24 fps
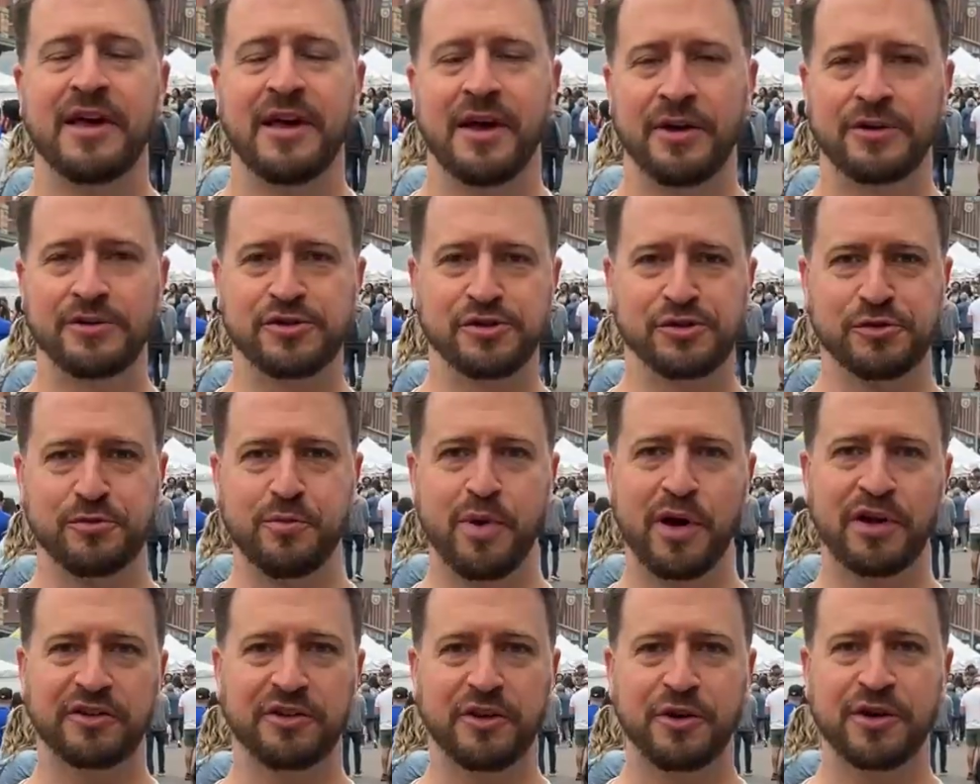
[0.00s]
This is the
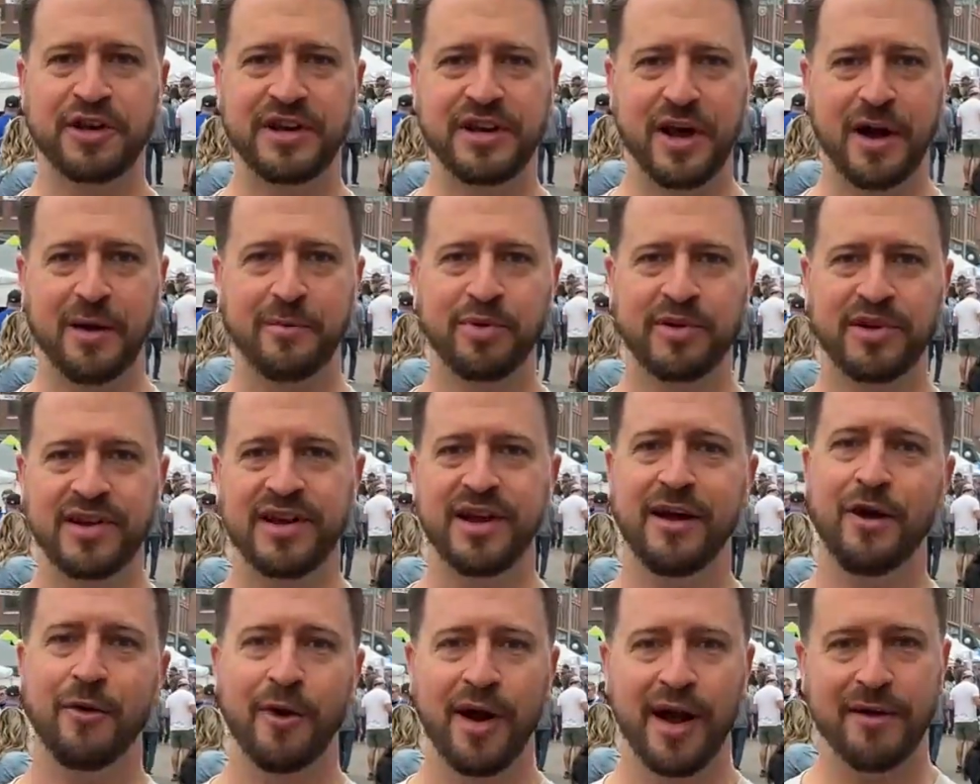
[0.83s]
best cookie company
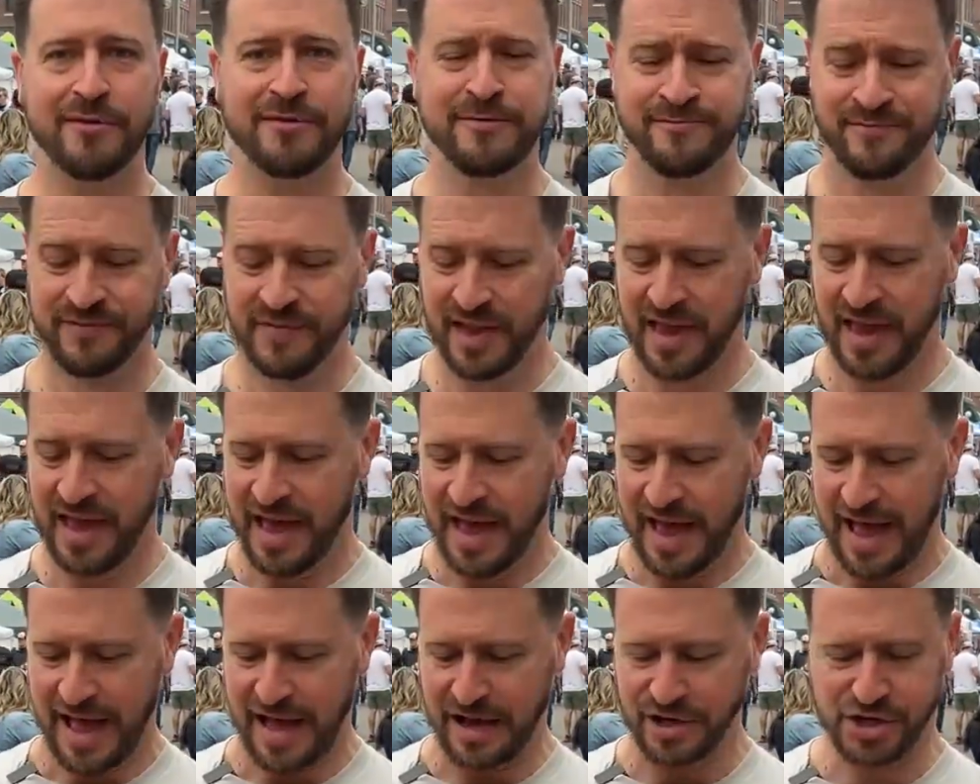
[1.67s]
around,
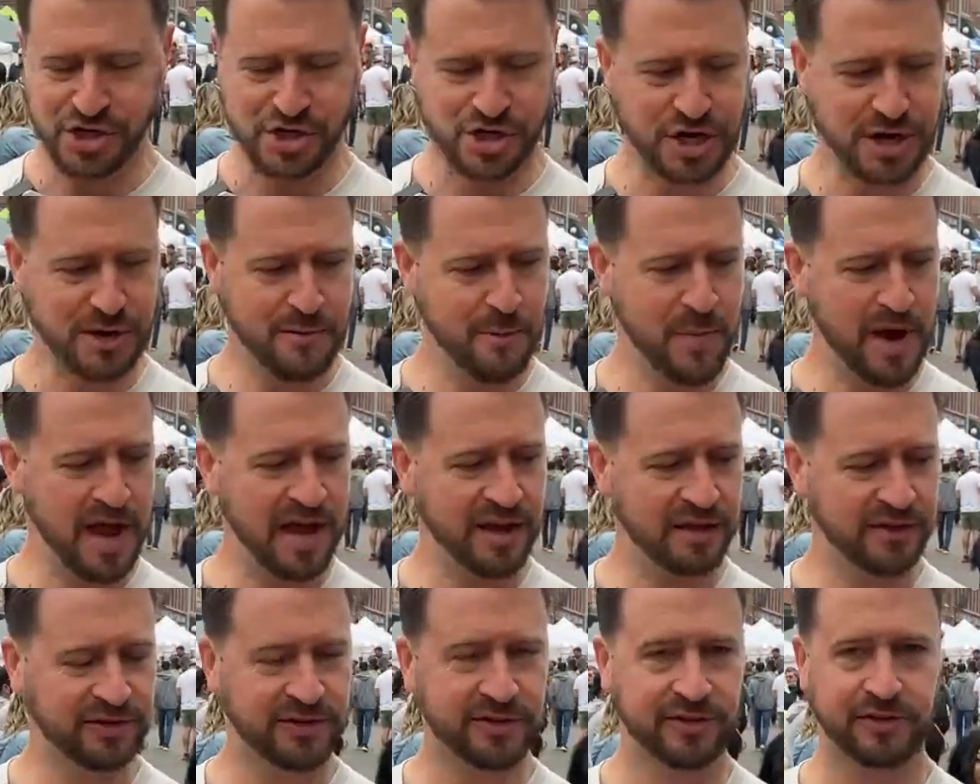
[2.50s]
and she
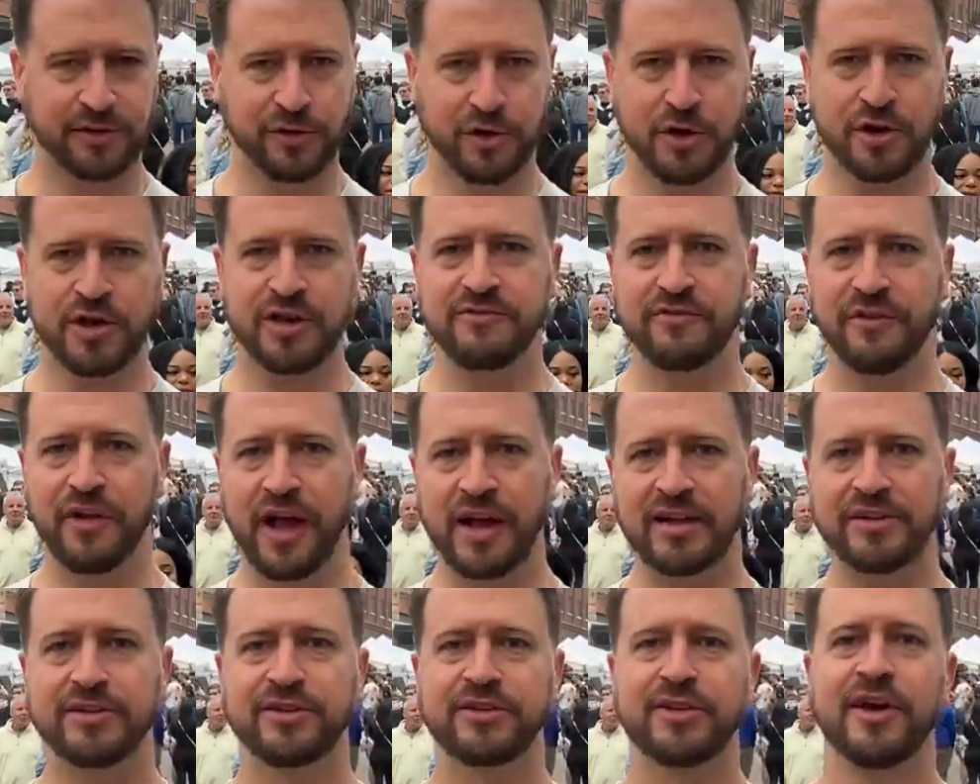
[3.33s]
makes cookie
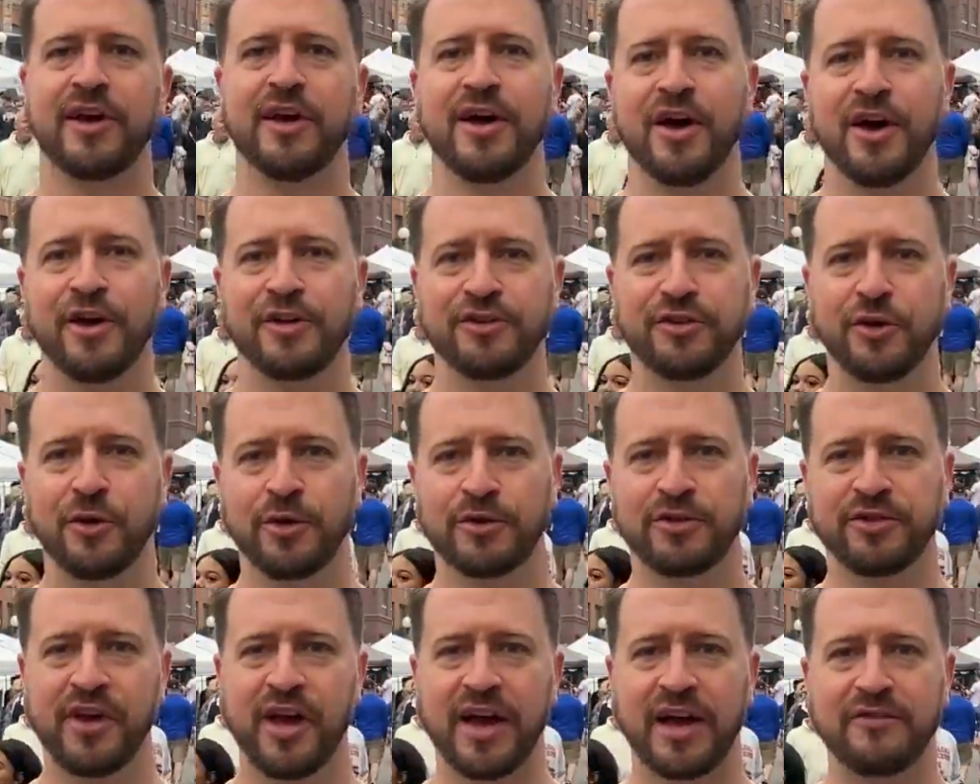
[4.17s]
flights. So
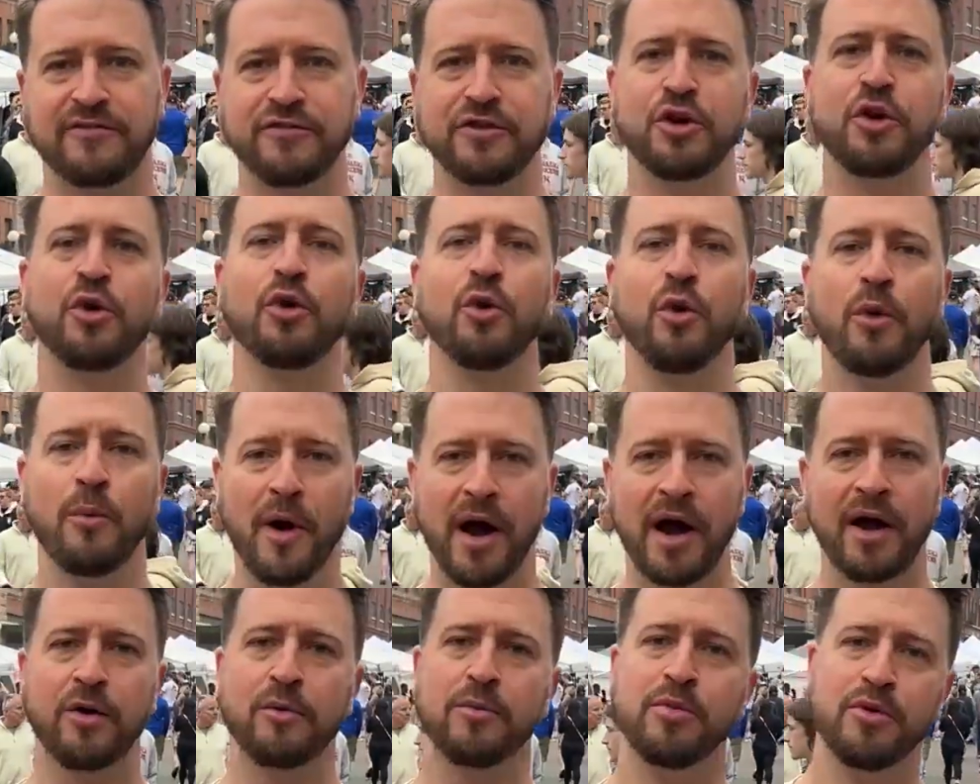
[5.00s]
it's like if you go to a
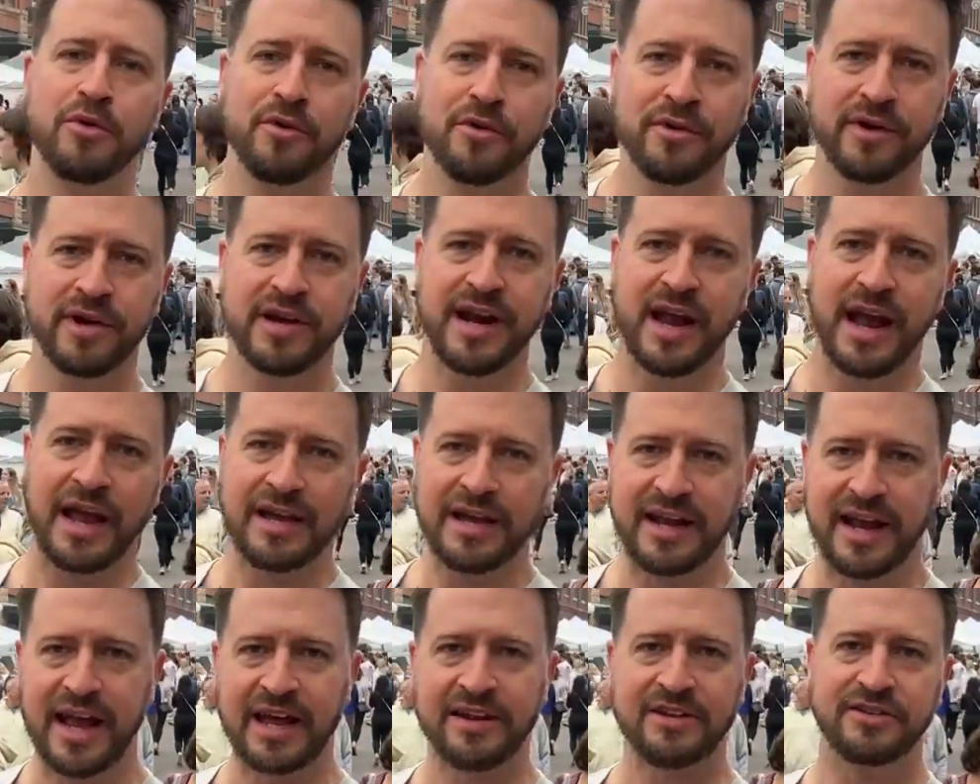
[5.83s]
microbrewery and you
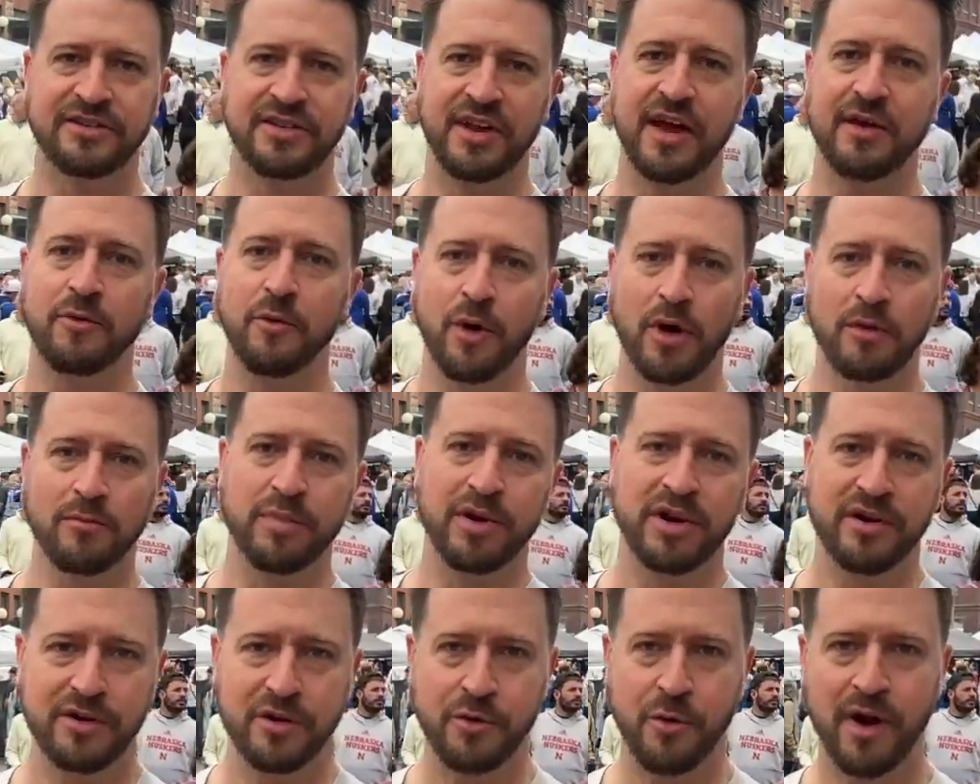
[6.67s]
can't decide what
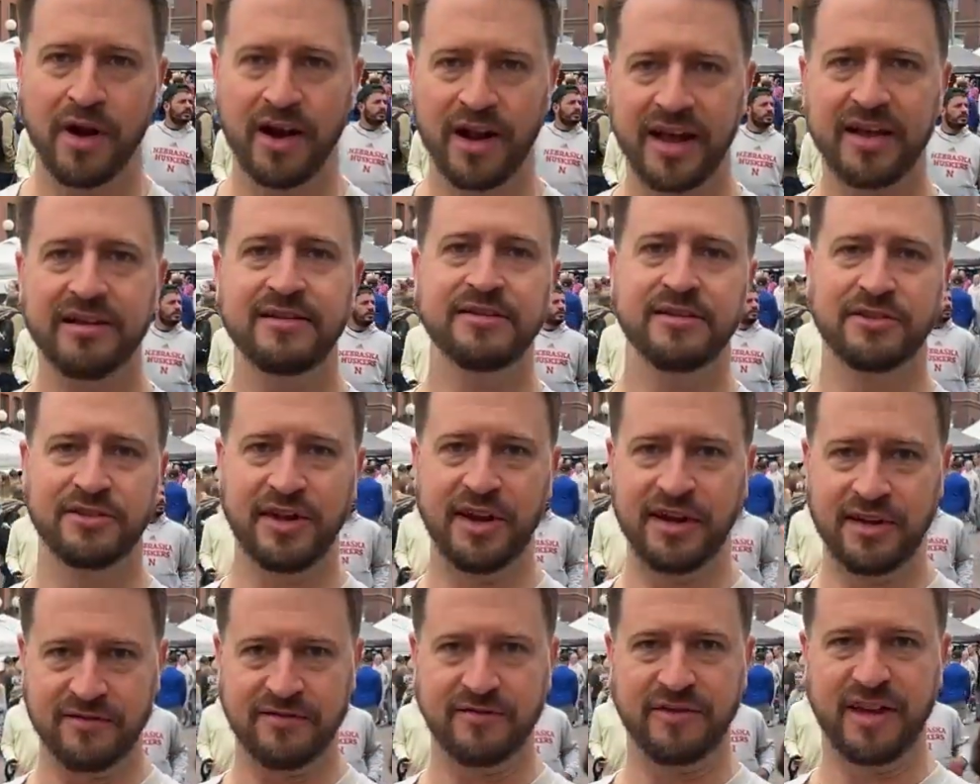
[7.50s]
beer you want to get,
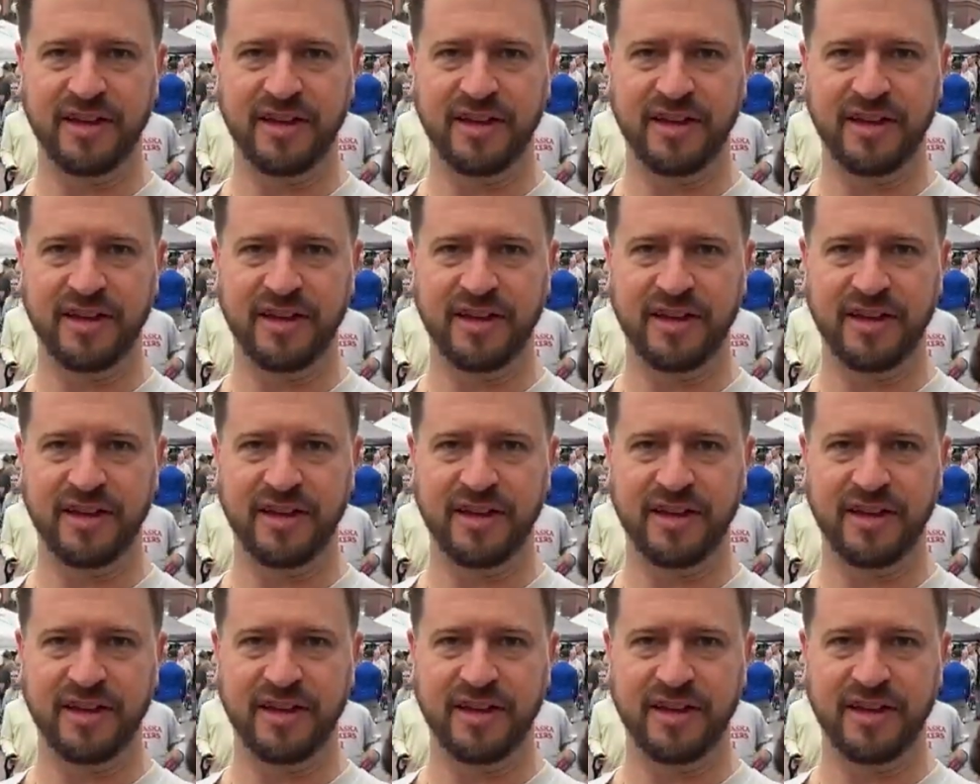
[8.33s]
instead of